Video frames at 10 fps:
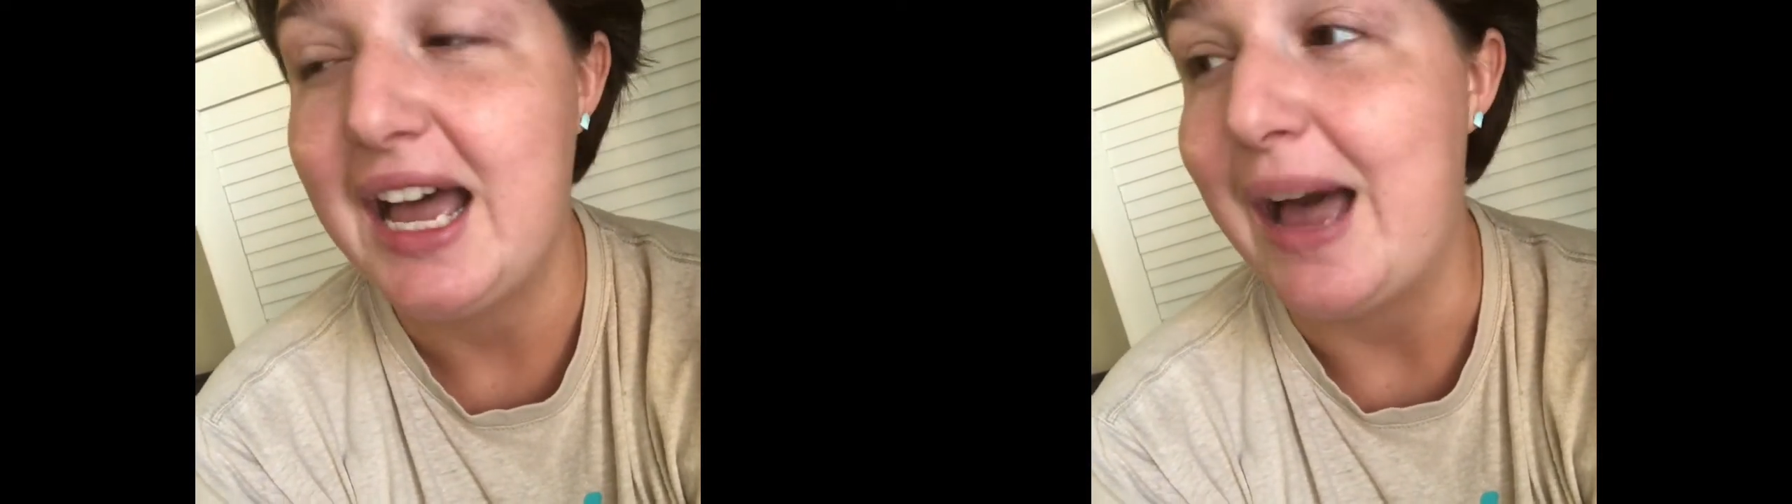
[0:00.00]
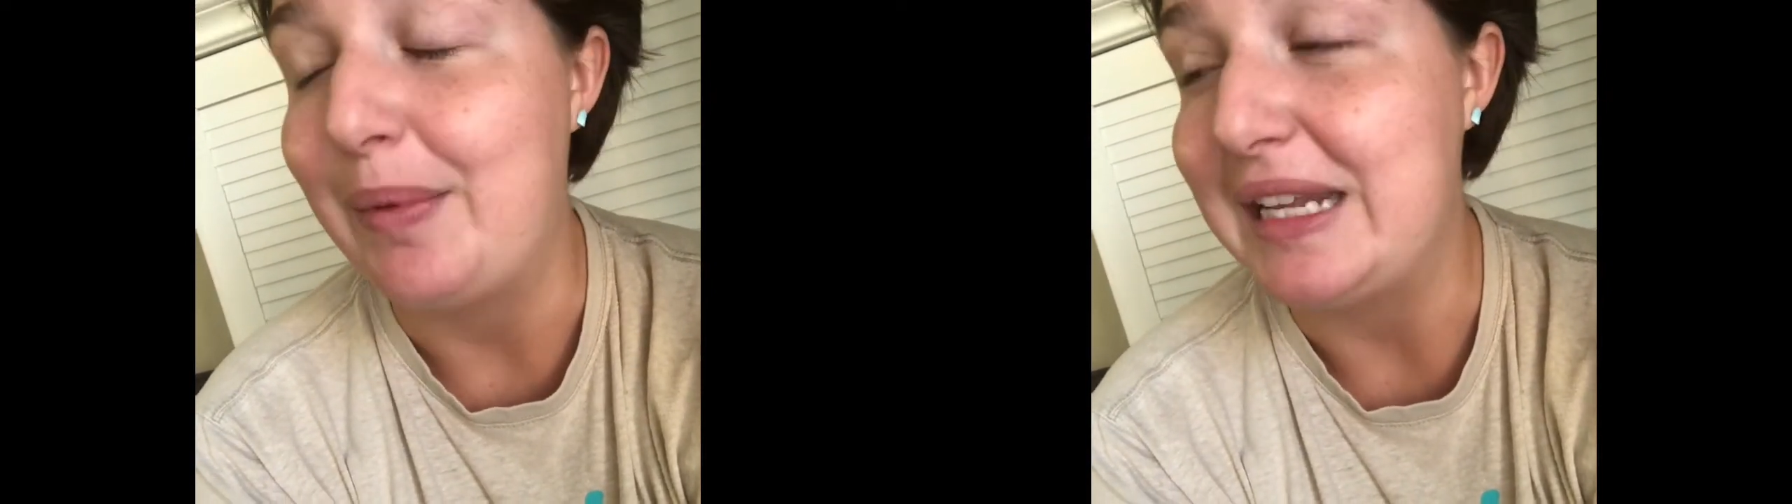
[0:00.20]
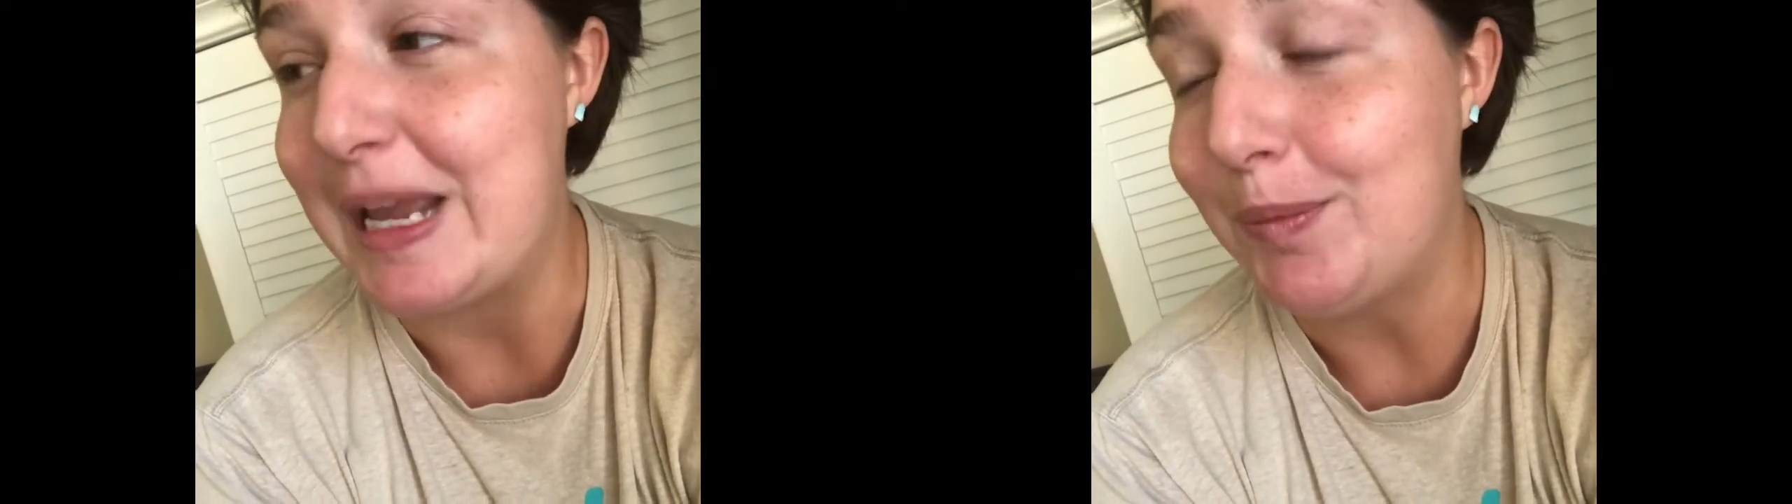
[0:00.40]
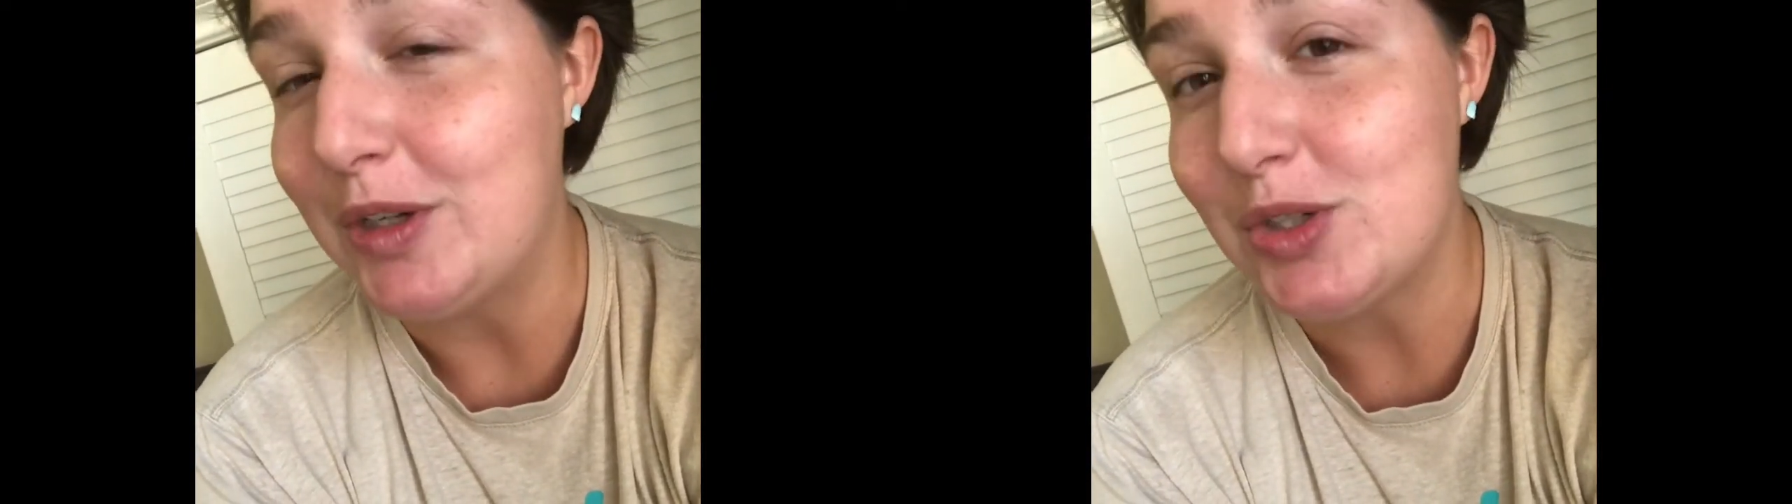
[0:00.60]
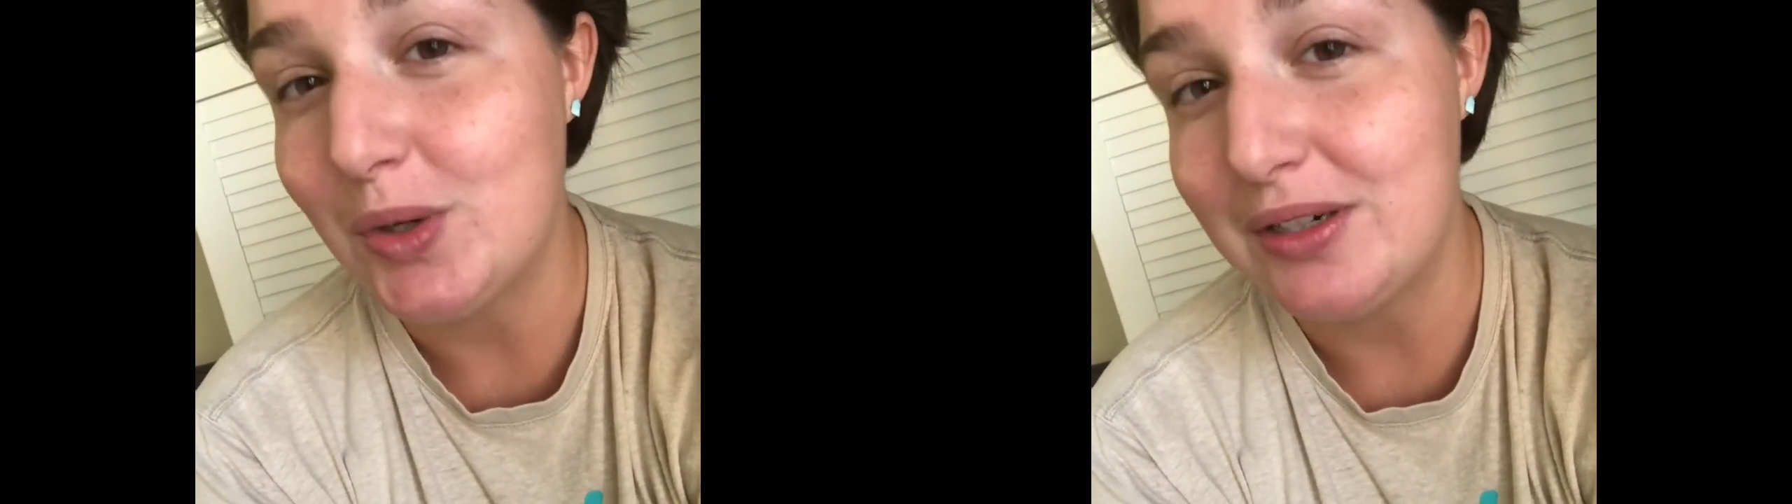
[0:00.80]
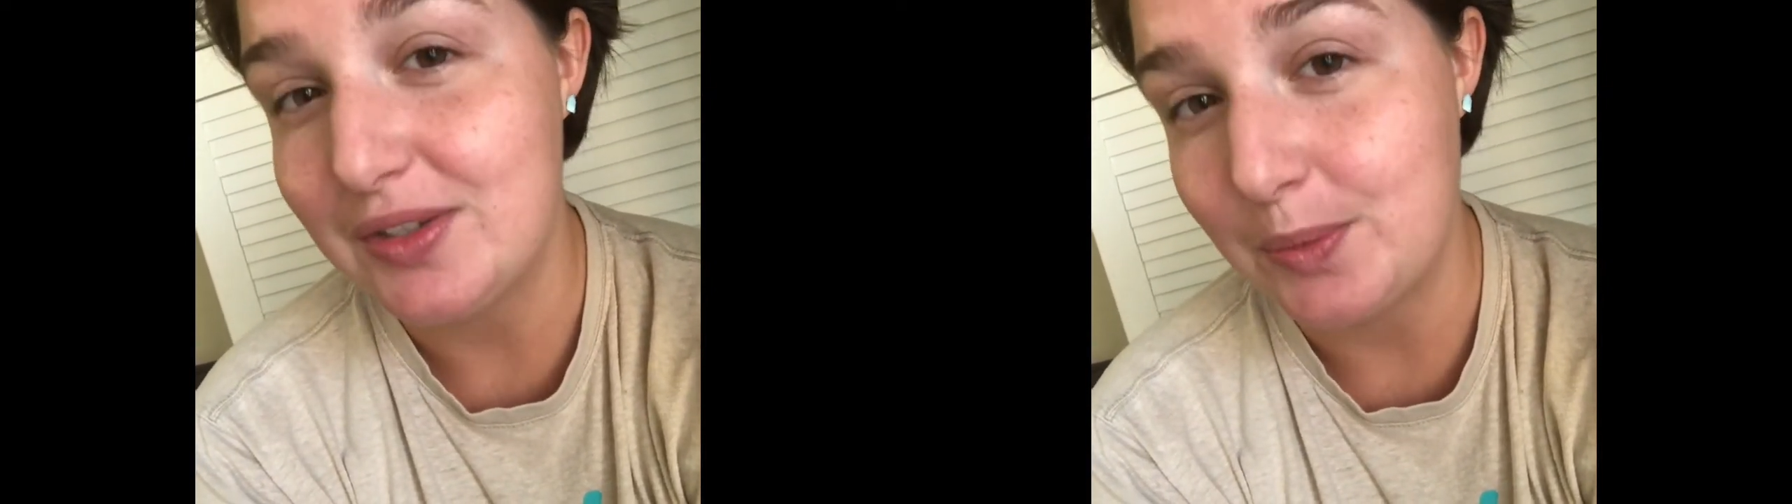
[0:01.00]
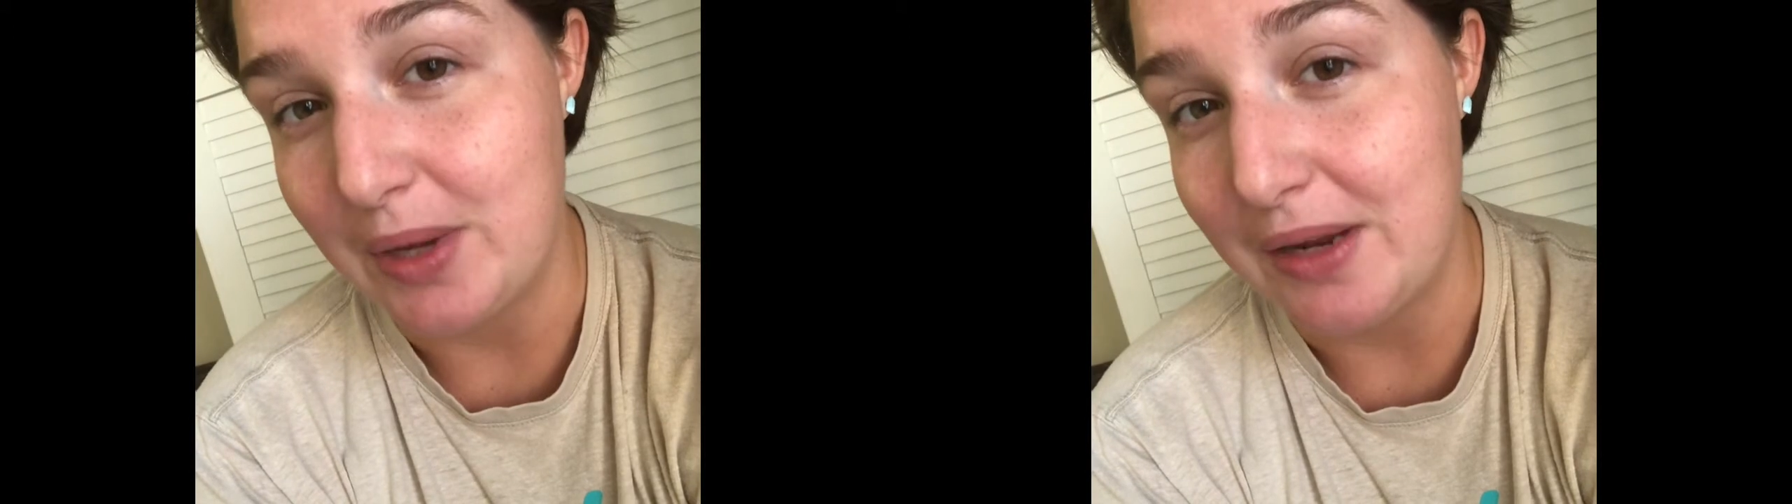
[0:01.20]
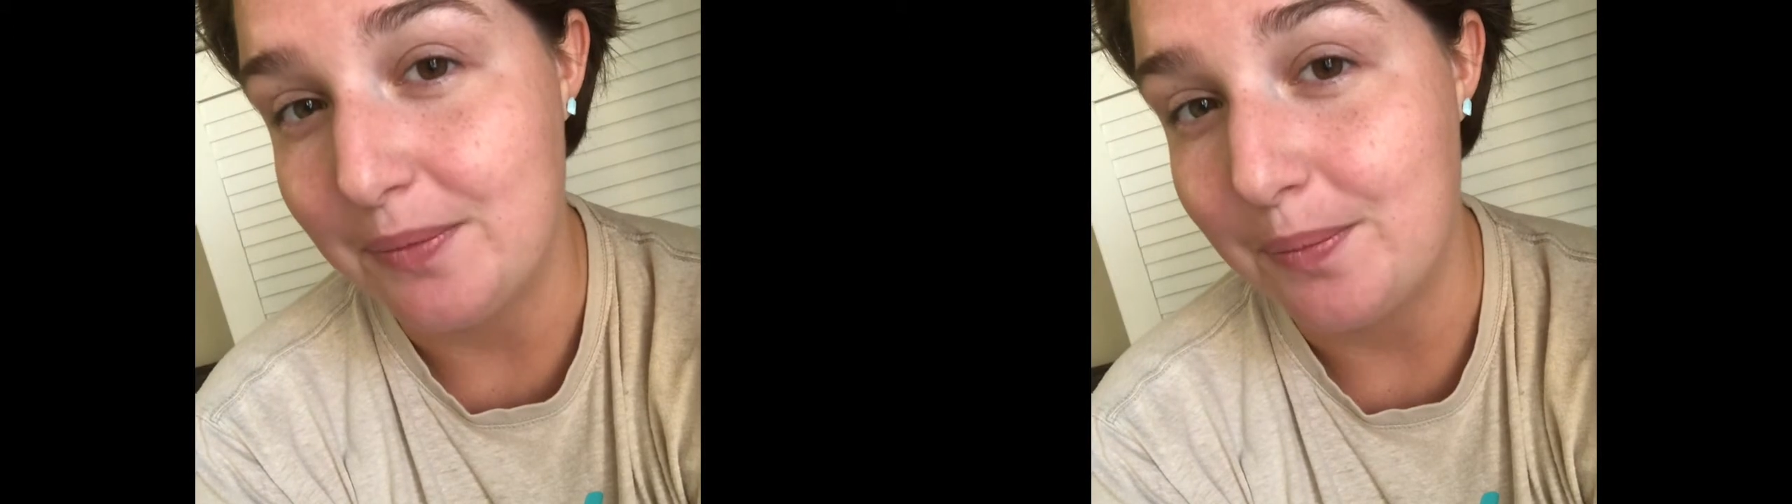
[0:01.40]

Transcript: I'm gonna keep this short and sweet.